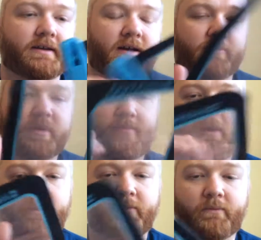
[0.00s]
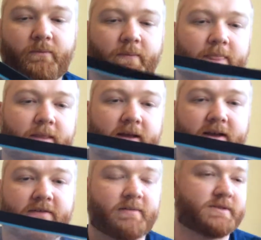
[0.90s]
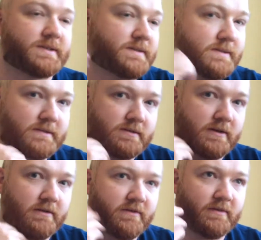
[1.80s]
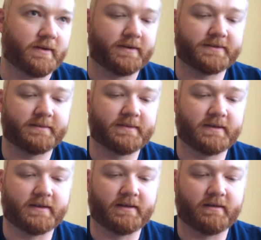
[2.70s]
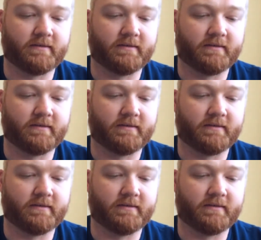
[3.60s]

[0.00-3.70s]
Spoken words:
I'll put my, like if I'm just going for a run or something,